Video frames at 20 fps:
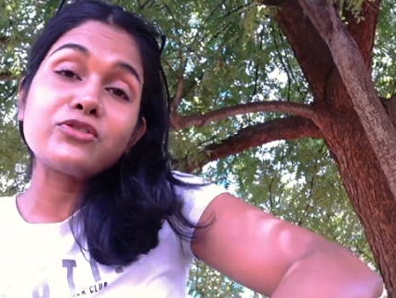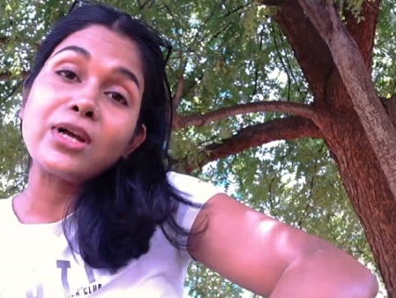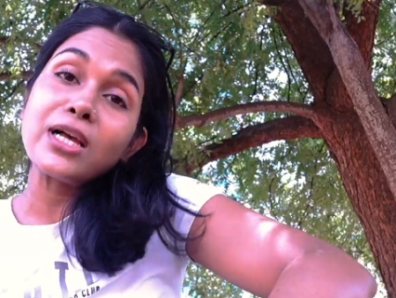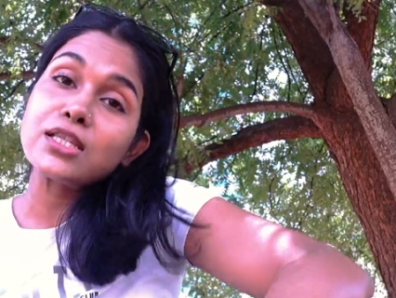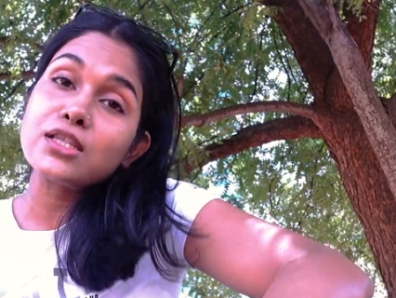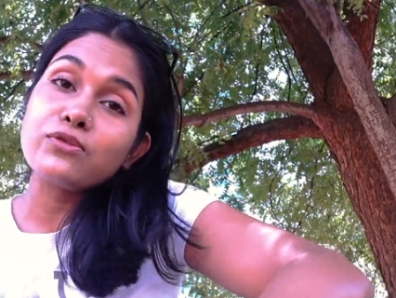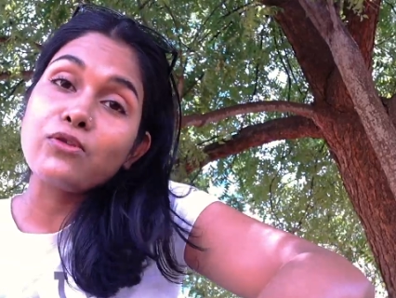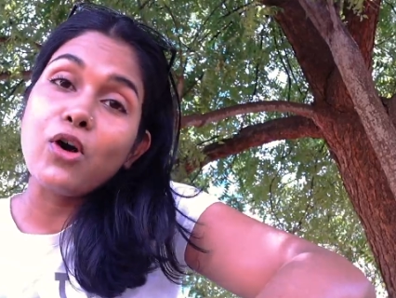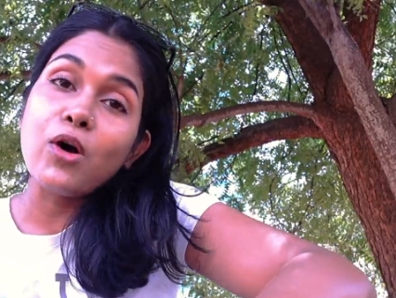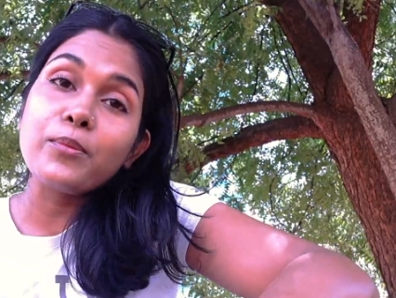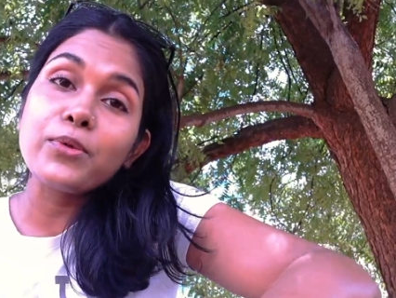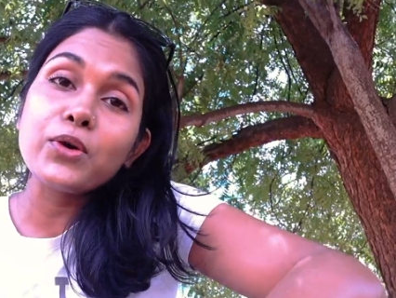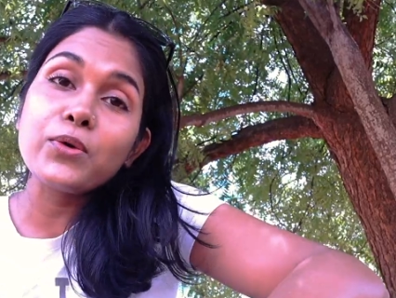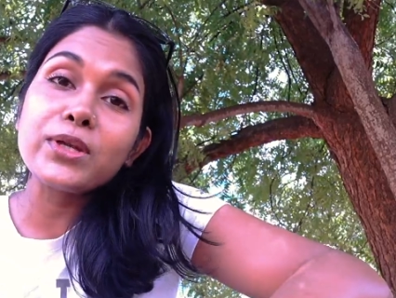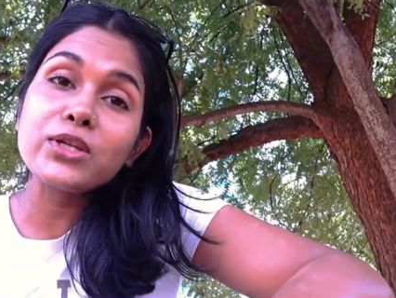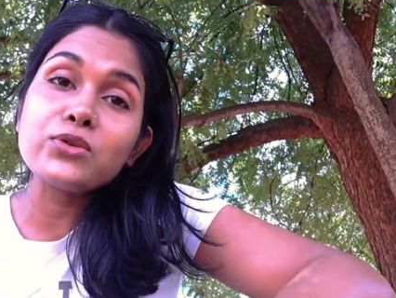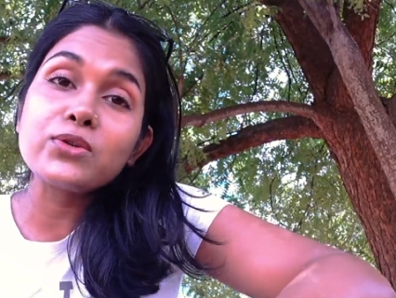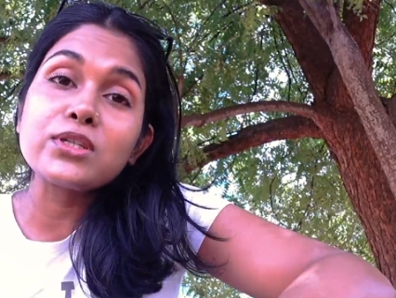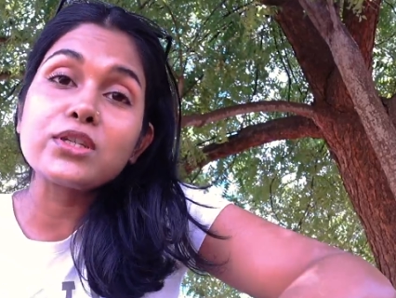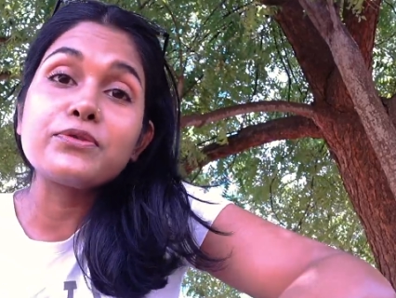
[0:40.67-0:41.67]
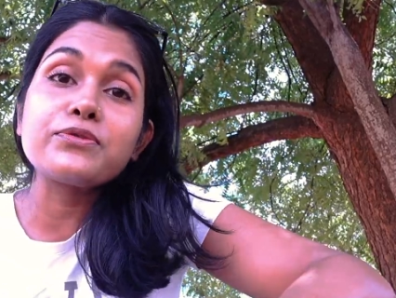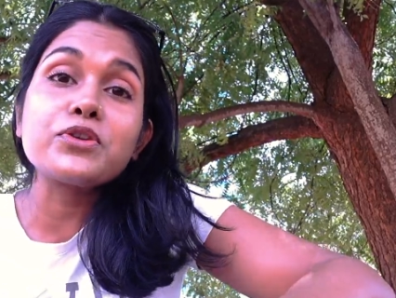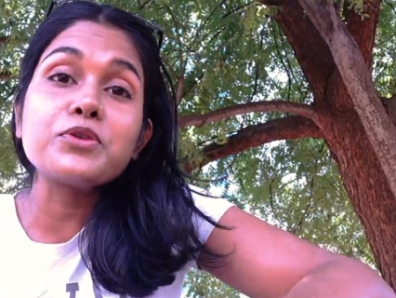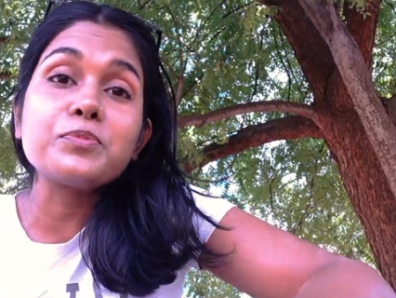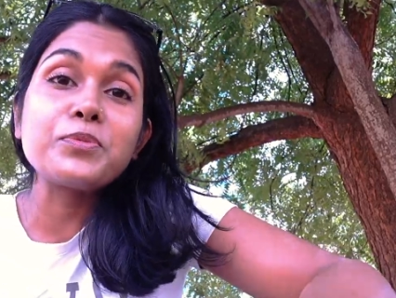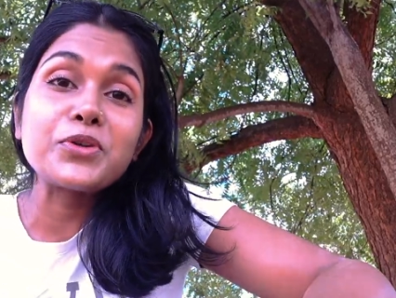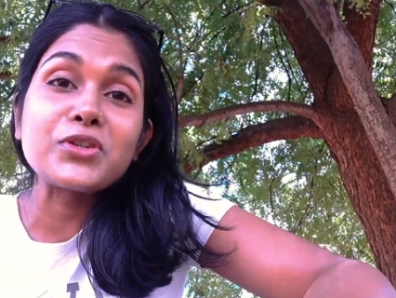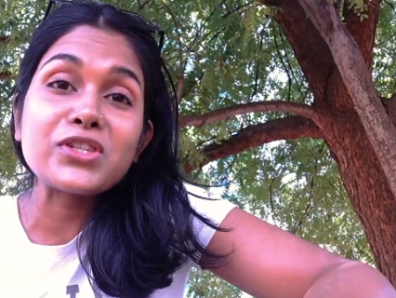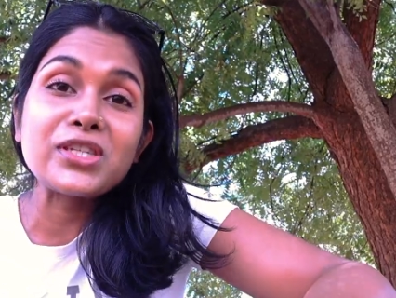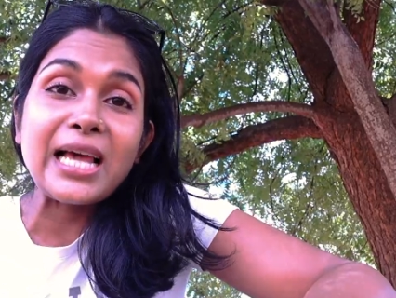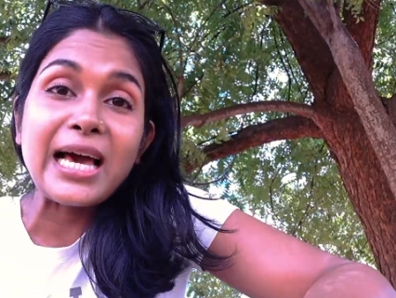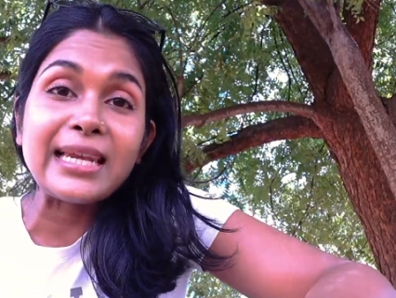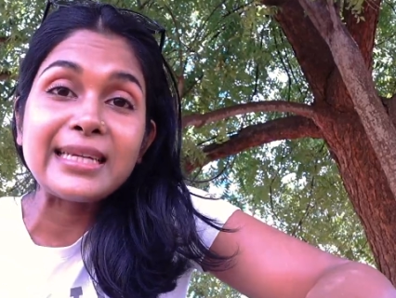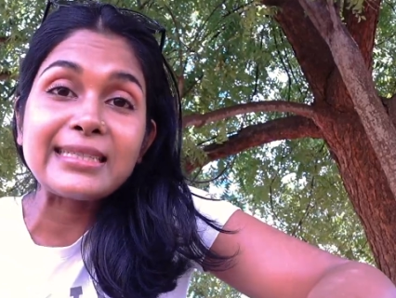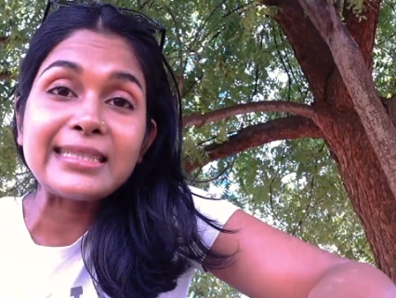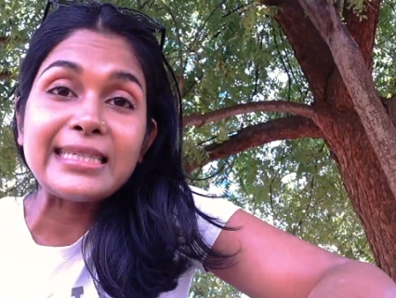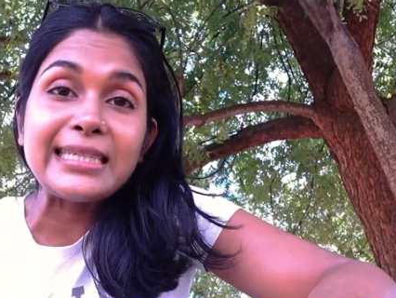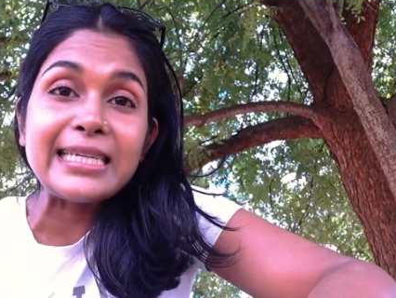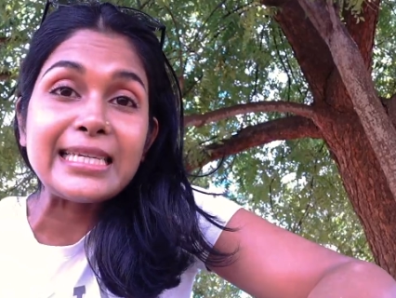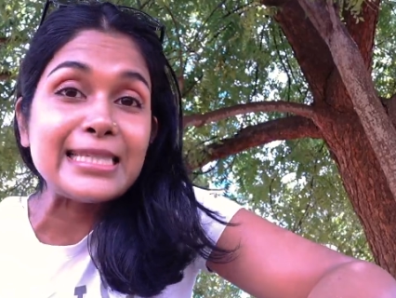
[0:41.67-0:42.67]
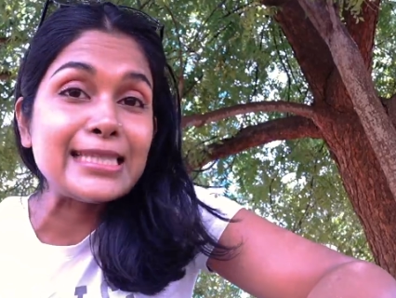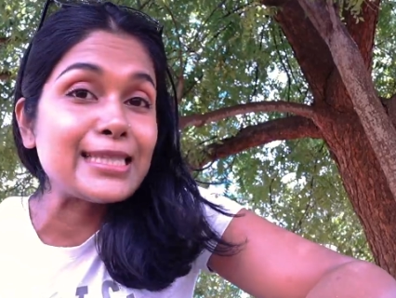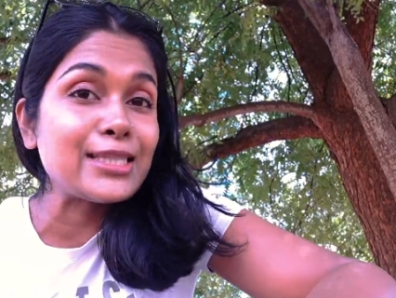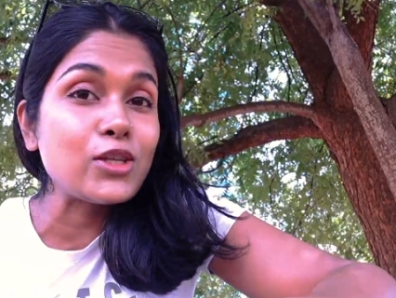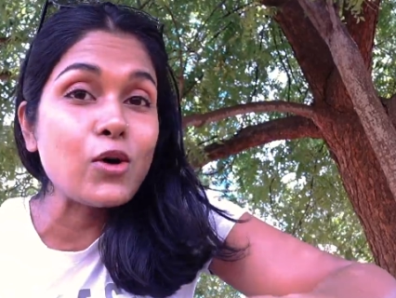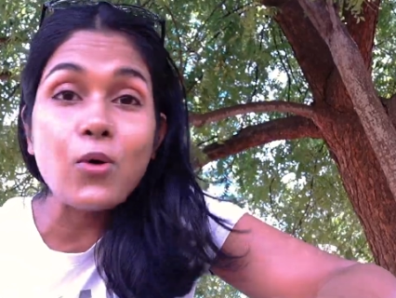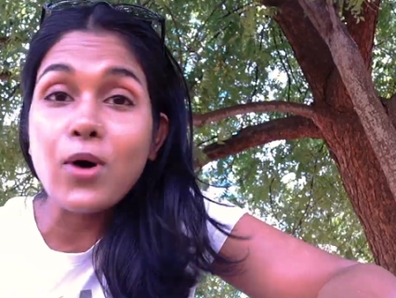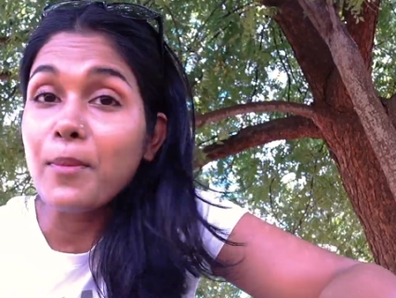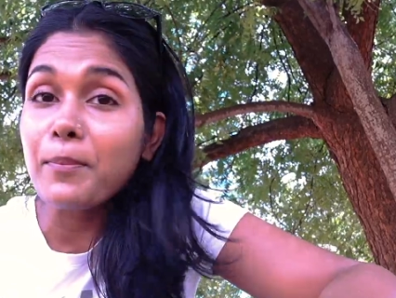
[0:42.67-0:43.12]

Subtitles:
transform you into a different personality is so